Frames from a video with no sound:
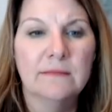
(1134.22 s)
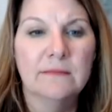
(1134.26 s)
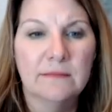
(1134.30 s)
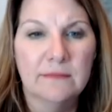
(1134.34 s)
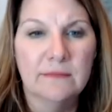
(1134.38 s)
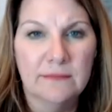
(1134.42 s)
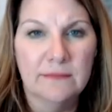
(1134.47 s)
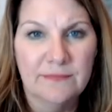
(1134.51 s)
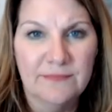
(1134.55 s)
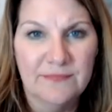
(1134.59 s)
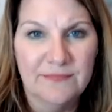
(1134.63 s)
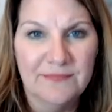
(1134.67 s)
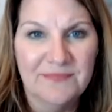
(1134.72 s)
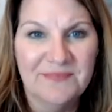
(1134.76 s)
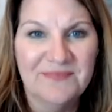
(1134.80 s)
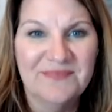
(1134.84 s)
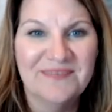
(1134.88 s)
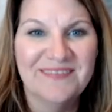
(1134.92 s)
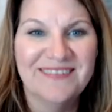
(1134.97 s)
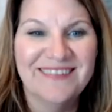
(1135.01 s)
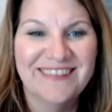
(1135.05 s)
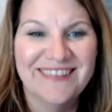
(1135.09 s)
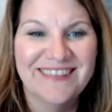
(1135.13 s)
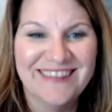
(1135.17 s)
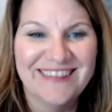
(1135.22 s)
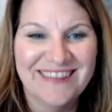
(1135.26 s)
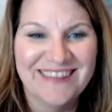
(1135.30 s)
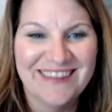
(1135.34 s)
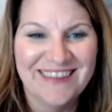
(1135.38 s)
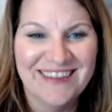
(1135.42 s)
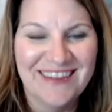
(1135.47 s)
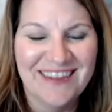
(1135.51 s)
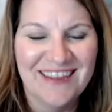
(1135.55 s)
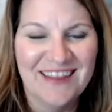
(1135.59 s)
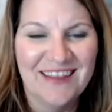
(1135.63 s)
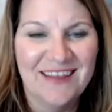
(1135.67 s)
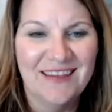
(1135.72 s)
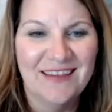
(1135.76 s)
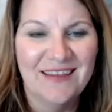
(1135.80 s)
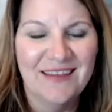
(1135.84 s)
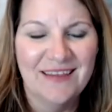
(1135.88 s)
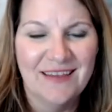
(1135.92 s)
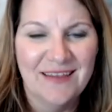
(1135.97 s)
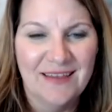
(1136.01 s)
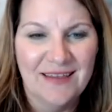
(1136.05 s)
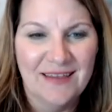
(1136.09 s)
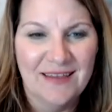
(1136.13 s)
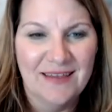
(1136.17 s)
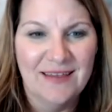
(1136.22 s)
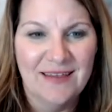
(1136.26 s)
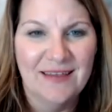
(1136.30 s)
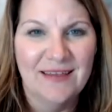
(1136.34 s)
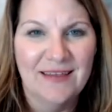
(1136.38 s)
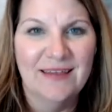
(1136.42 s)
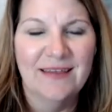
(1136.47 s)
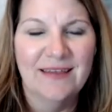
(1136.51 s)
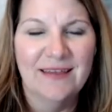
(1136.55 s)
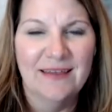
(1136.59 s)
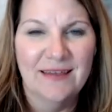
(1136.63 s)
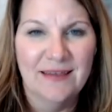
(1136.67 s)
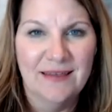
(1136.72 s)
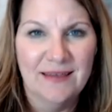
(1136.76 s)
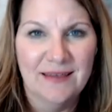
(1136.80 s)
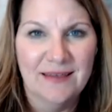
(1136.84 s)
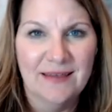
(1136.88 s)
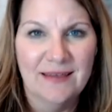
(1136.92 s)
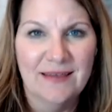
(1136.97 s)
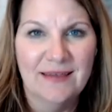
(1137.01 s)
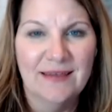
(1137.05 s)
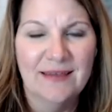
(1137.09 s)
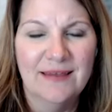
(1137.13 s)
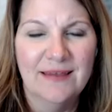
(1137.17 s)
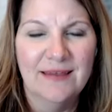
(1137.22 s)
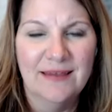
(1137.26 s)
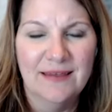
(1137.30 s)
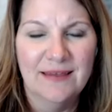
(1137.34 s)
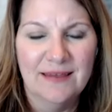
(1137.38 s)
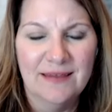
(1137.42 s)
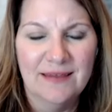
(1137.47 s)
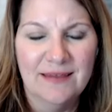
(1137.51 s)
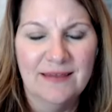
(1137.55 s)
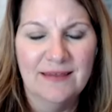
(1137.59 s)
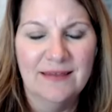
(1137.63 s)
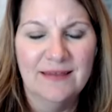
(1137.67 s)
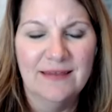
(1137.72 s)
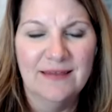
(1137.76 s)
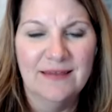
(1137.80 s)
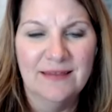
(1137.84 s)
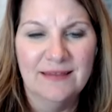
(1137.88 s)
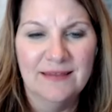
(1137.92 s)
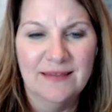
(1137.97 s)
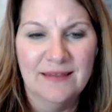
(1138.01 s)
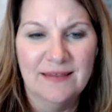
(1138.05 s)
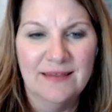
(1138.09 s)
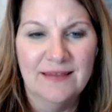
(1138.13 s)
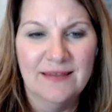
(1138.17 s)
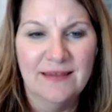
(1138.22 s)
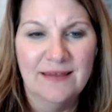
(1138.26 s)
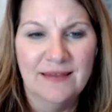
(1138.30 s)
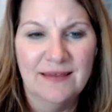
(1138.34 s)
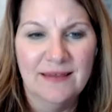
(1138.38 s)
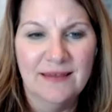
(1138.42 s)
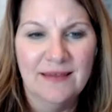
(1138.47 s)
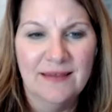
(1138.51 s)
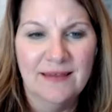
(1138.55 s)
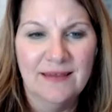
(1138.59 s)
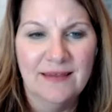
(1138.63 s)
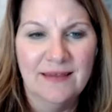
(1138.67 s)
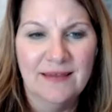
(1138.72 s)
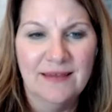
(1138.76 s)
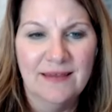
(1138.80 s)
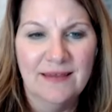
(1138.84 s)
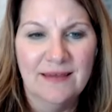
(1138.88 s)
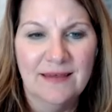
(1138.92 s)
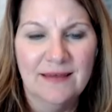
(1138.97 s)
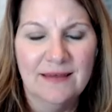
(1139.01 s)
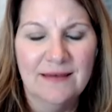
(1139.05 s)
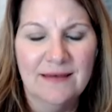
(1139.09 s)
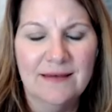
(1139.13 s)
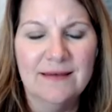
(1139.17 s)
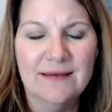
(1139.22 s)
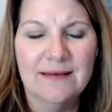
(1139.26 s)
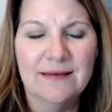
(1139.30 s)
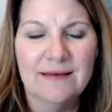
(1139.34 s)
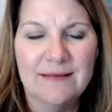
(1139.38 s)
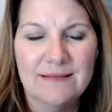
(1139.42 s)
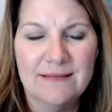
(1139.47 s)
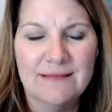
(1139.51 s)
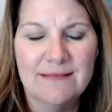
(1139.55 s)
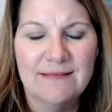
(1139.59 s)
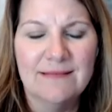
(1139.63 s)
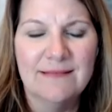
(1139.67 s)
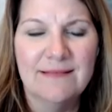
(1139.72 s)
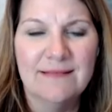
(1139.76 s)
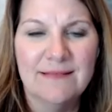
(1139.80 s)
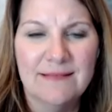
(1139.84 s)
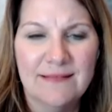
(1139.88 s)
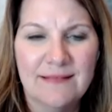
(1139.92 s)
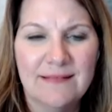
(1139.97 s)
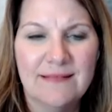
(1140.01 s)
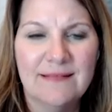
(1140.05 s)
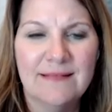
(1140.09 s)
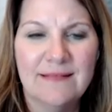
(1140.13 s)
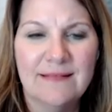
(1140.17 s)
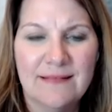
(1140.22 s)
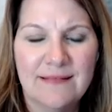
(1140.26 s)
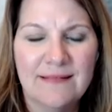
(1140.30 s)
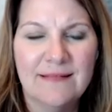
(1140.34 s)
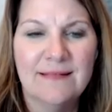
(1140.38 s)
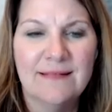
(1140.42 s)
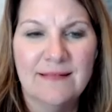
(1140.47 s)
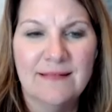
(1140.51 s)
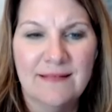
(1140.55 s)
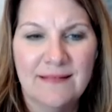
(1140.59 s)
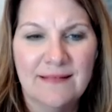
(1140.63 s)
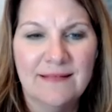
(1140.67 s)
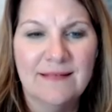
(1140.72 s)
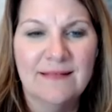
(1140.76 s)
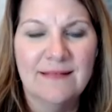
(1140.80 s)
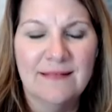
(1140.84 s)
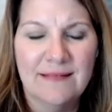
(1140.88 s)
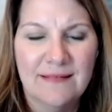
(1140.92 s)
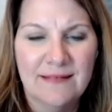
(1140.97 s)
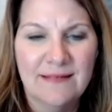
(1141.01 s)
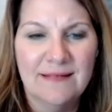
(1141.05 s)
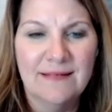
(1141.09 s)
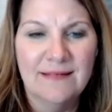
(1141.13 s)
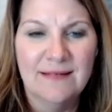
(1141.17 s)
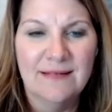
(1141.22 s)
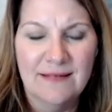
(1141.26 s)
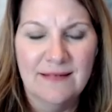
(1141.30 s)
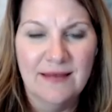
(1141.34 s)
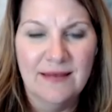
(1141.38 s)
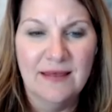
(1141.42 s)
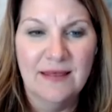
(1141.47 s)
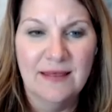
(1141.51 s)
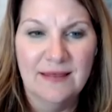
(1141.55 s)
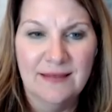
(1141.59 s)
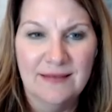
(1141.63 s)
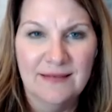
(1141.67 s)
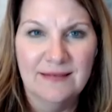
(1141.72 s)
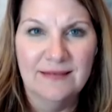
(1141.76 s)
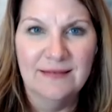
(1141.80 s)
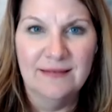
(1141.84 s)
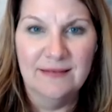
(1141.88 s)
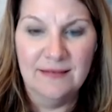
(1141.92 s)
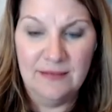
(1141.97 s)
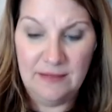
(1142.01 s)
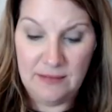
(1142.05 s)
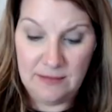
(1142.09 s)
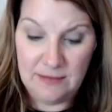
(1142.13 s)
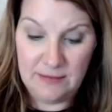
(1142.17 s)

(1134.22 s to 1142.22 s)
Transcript: [no speech]